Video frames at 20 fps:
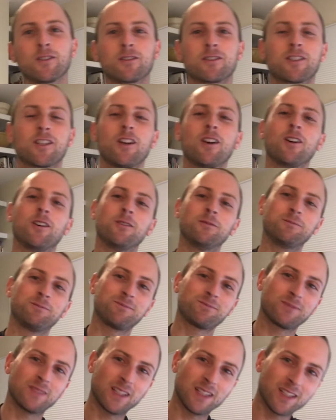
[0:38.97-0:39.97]
So,
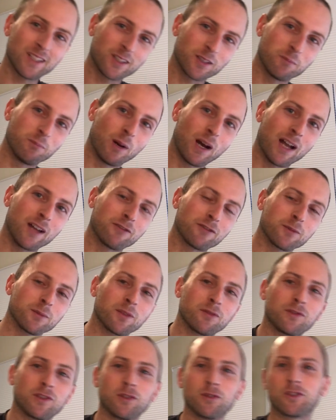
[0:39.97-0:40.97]
goodbye from
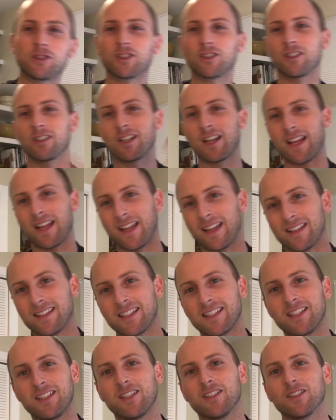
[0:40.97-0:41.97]
the future, and
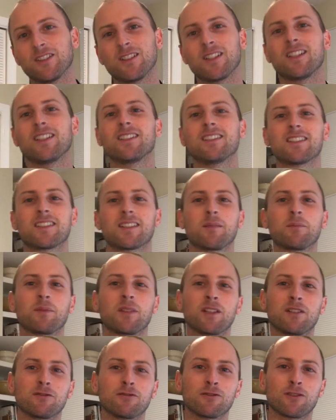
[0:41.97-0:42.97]
here is
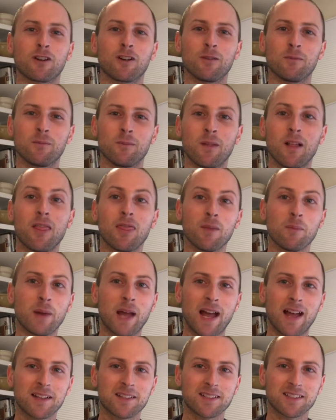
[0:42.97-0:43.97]
something from the
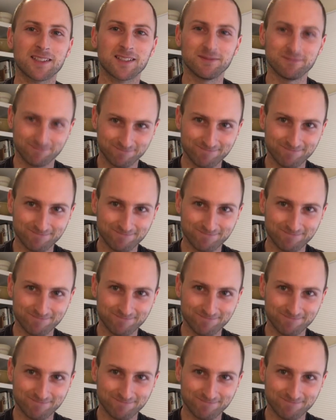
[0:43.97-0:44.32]
past.